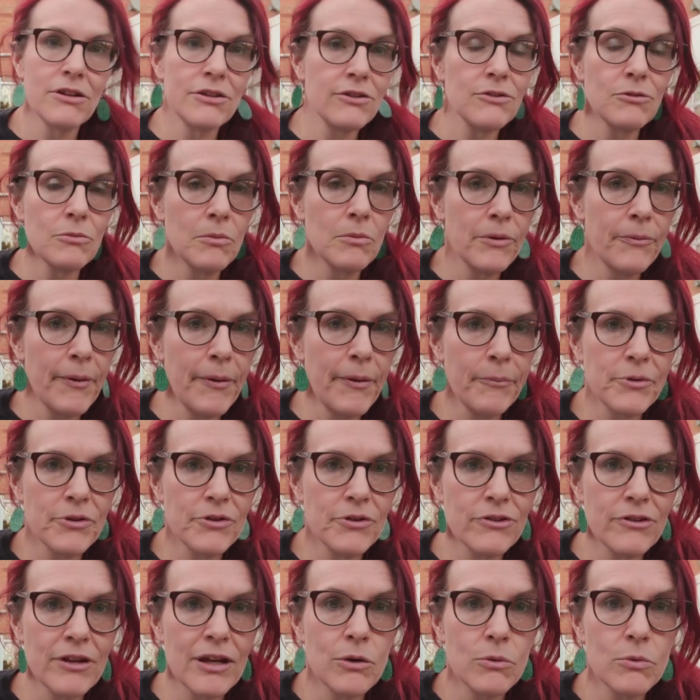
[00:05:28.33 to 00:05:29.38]
than to remember
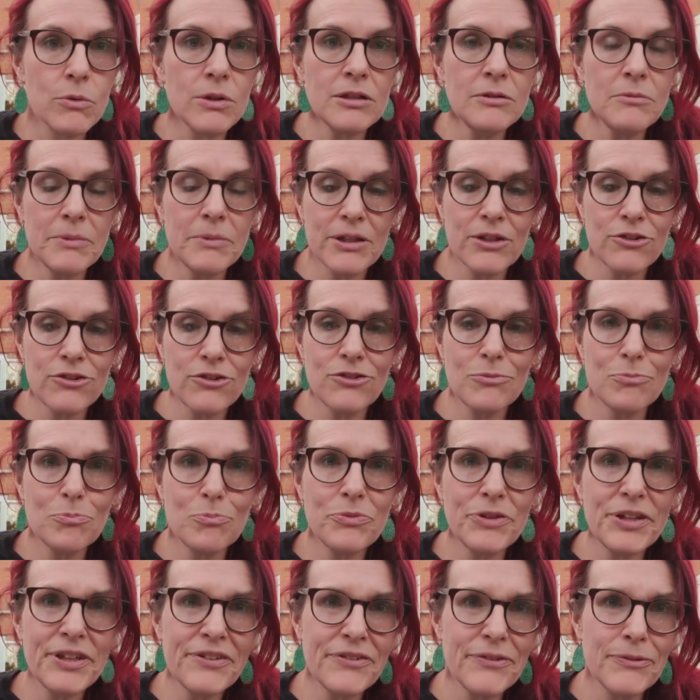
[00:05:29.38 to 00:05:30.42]
to take one because
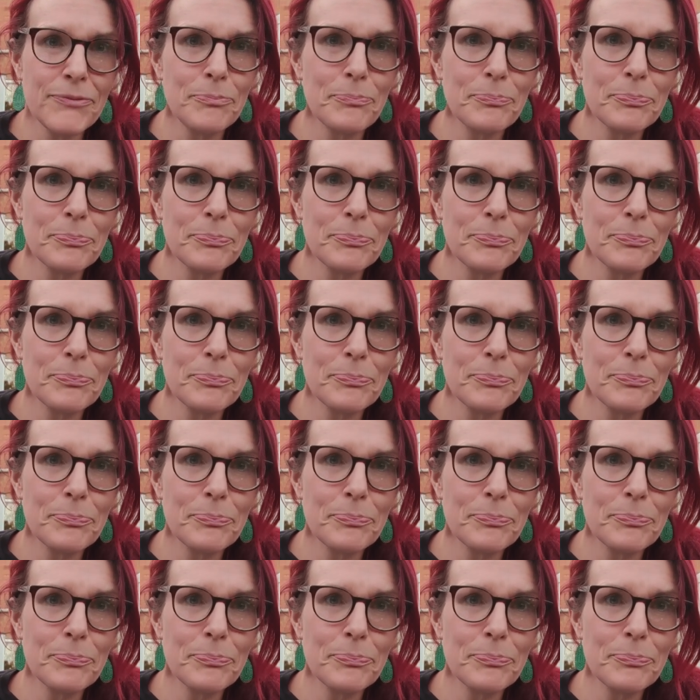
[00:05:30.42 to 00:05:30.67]
this